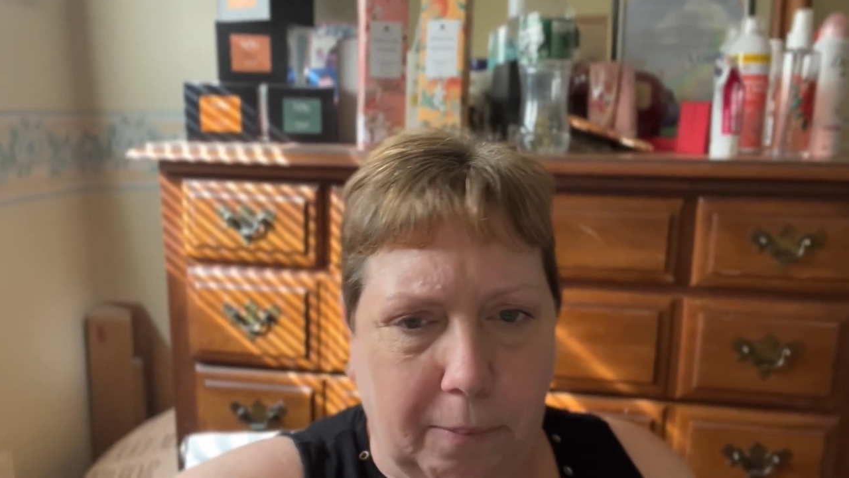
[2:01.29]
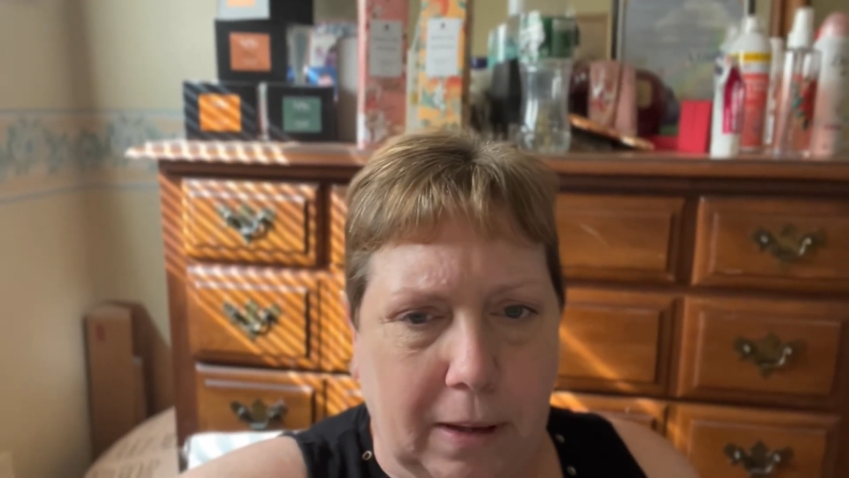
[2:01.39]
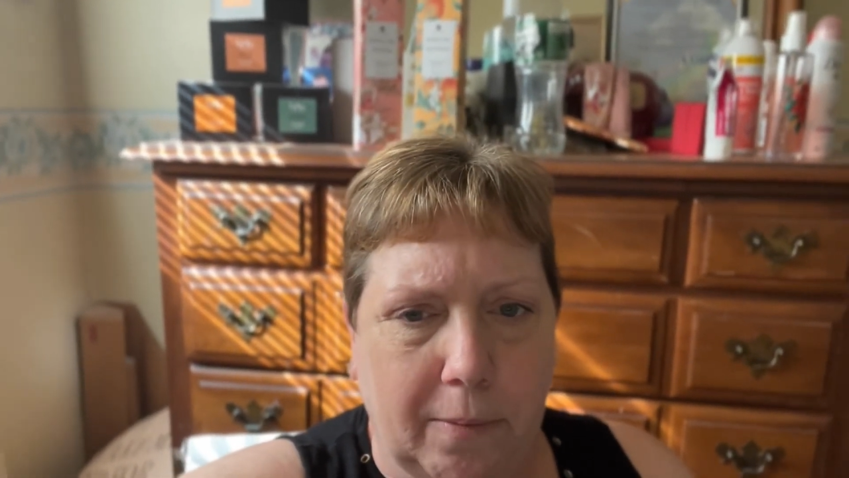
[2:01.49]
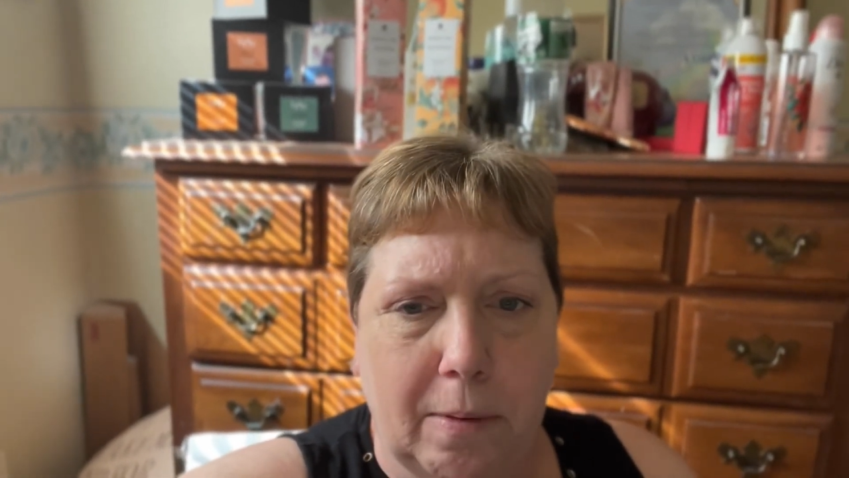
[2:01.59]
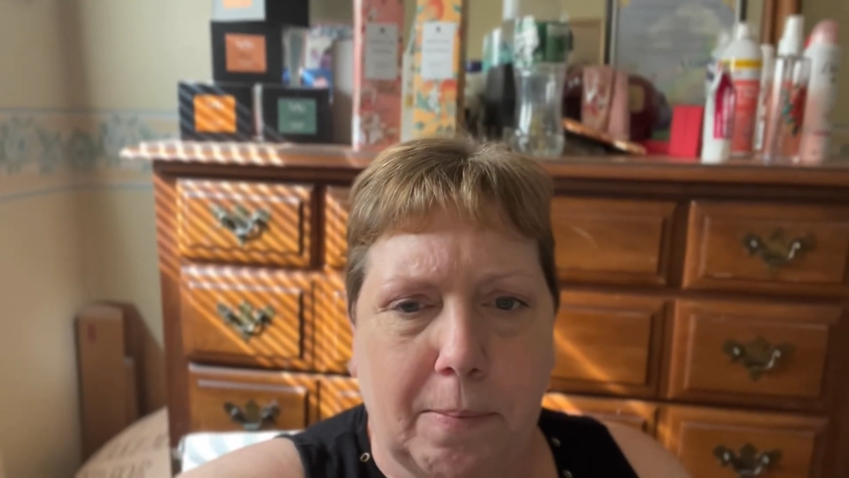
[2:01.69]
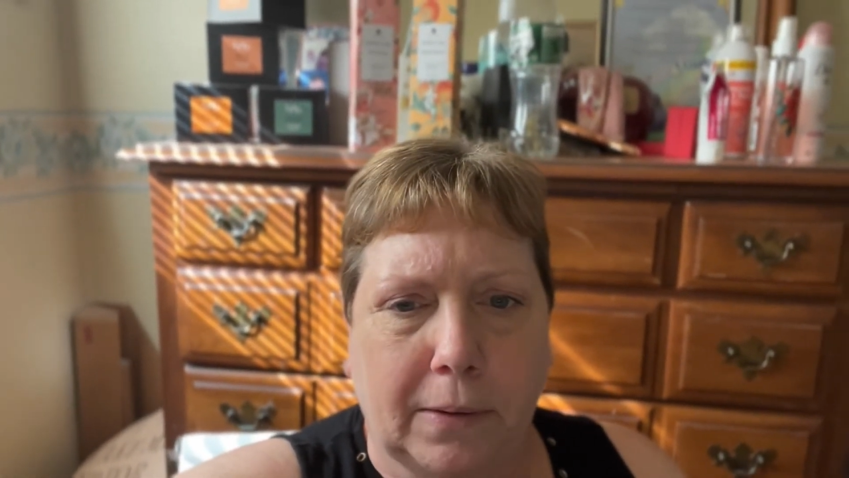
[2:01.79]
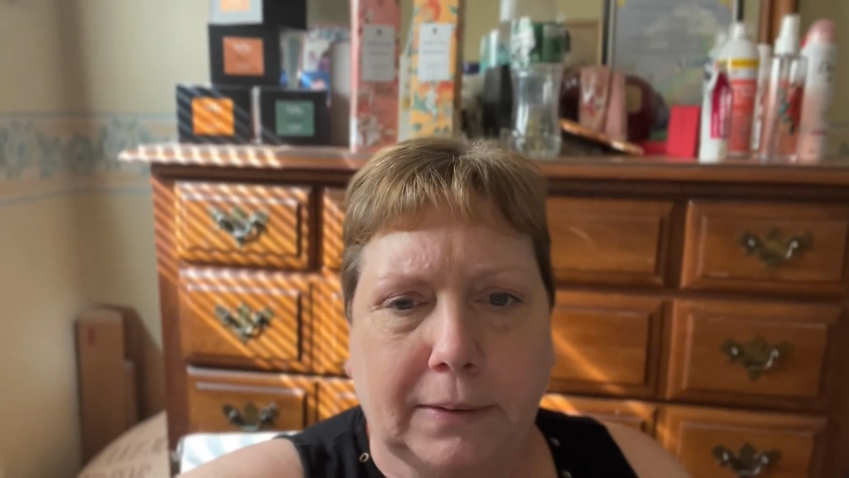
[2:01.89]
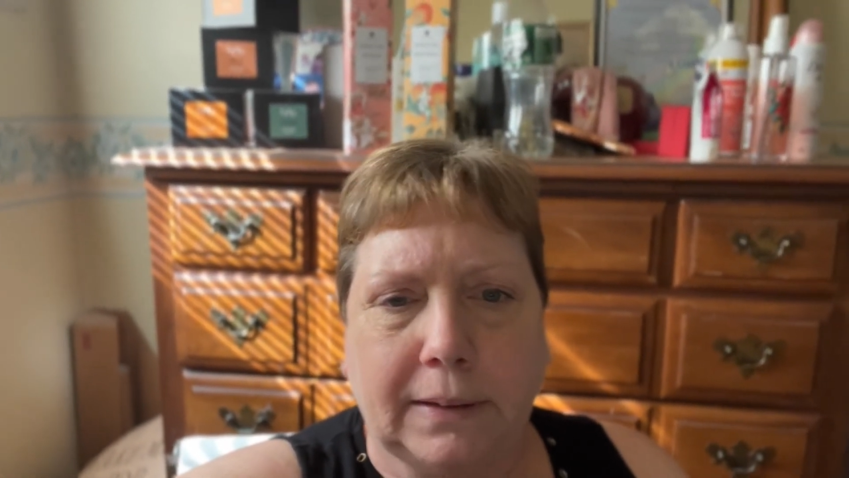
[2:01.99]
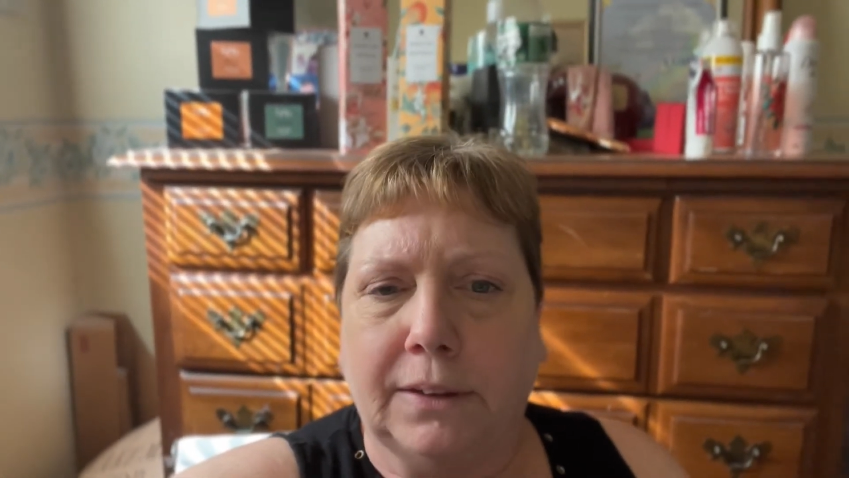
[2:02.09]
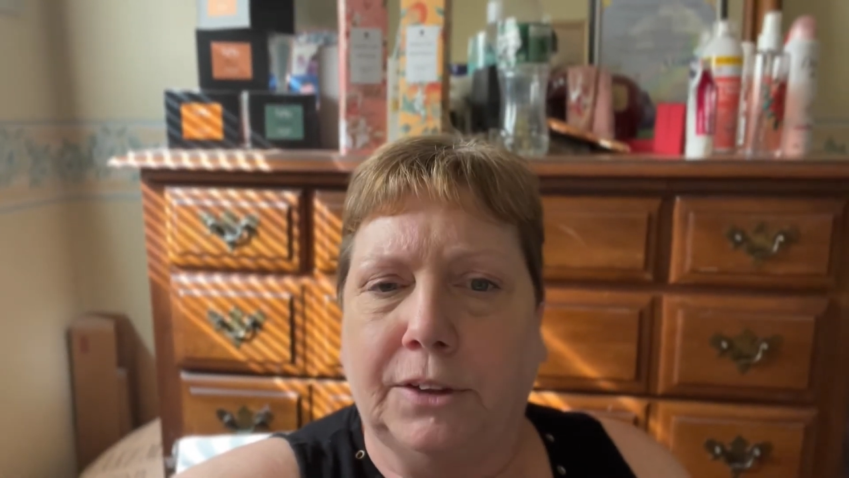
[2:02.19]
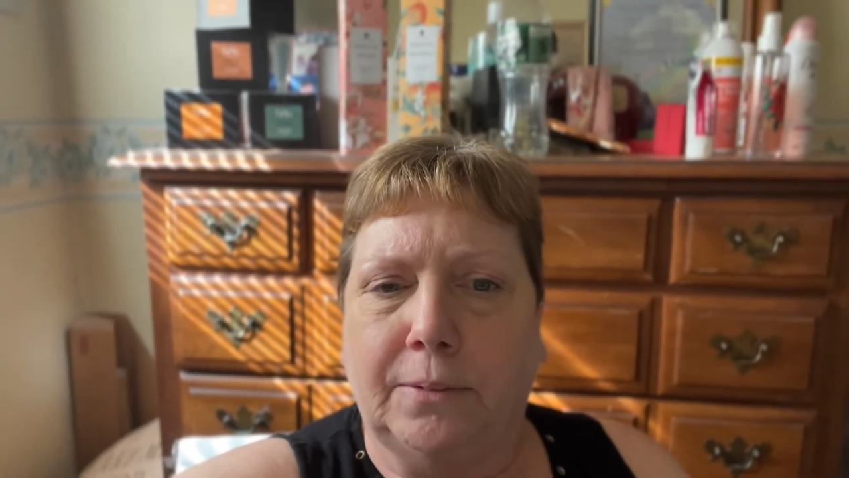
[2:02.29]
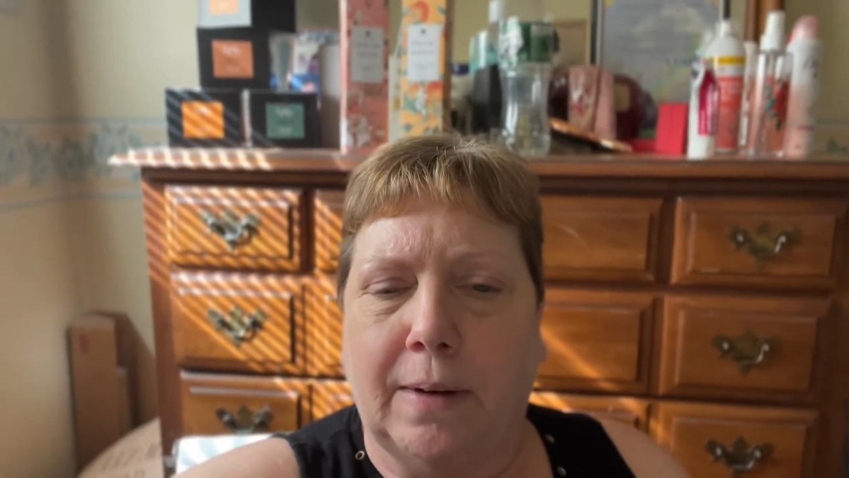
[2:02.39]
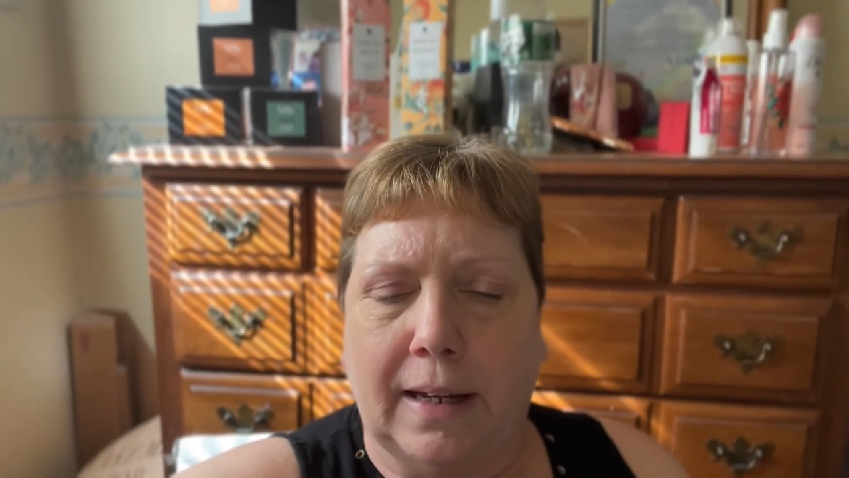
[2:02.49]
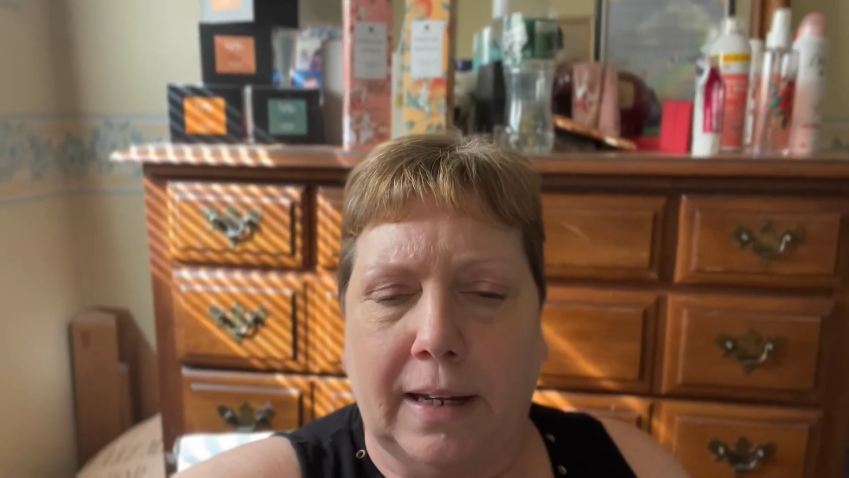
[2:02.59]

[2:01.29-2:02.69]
keep me posted because you might